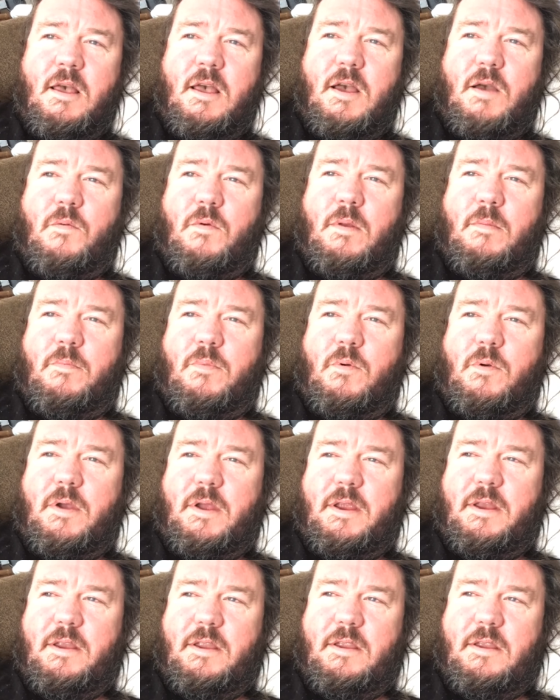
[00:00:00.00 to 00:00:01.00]
At one
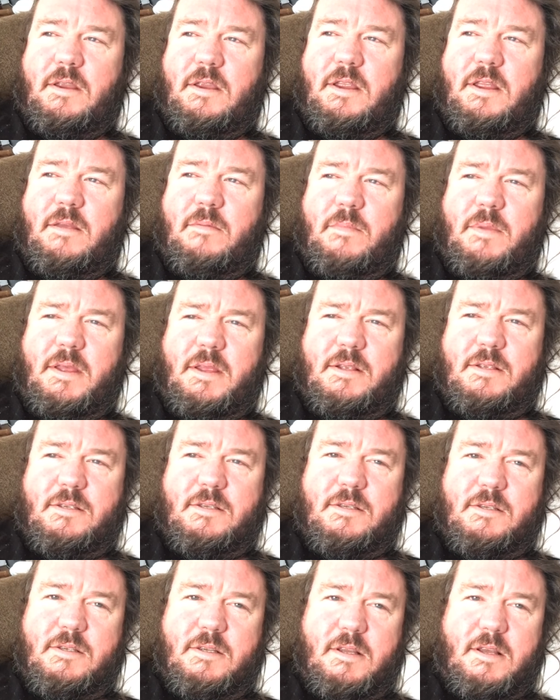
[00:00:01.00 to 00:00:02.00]
point, he
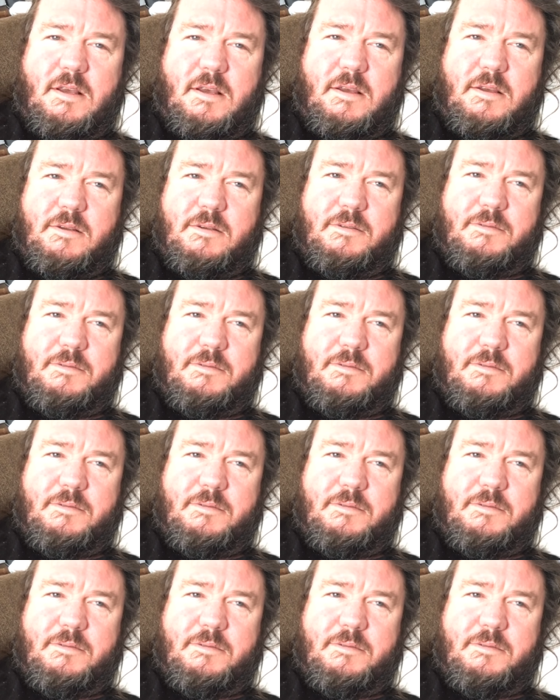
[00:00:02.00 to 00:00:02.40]
meets uh,